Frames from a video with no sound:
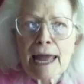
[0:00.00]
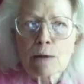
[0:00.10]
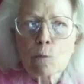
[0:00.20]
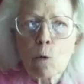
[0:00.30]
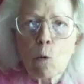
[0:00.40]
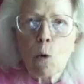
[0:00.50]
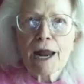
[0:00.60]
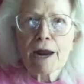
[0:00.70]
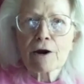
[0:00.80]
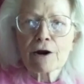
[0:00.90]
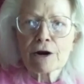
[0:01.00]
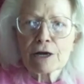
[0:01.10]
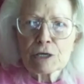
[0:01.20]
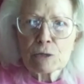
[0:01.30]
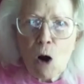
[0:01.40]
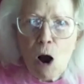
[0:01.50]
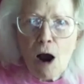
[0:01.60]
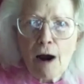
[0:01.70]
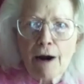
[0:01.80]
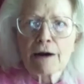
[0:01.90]
and where you
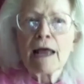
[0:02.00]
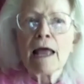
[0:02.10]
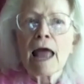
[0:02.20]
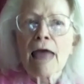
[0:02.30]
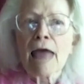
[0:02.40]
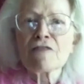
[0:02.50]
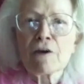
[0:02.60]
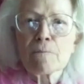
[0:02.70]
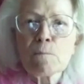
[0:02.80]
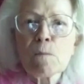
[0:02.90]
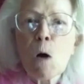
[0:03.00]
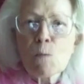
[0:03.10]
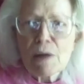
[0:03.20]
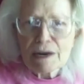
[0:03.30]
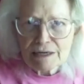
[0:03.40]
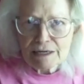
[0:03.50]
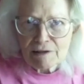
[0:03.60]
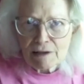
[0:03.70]
are the moment.